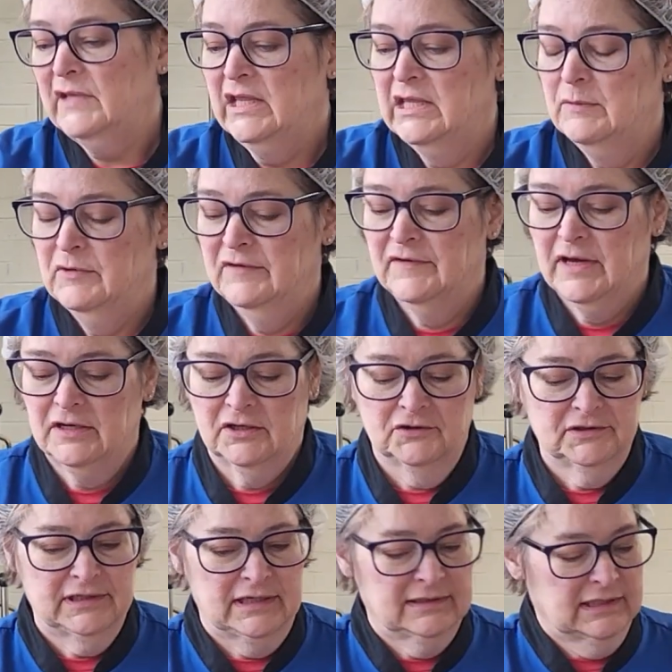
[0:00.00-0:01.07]
Then we've got our
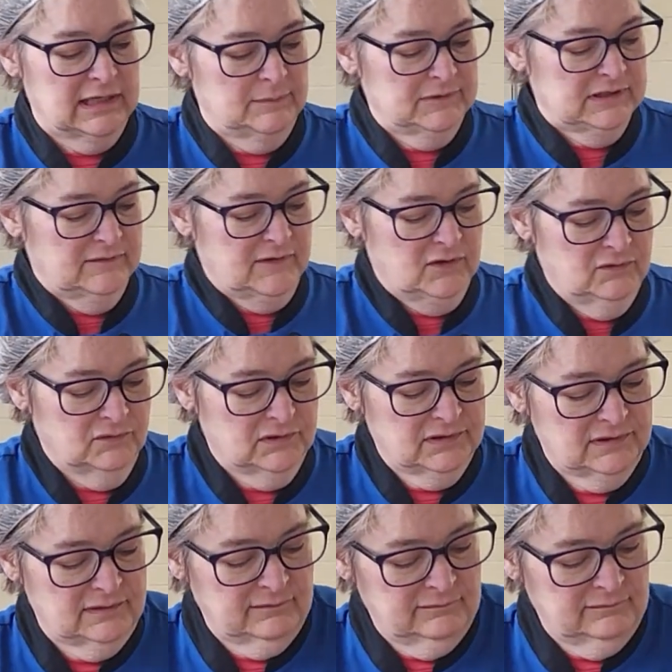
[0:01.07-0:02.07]
10 cups of oats.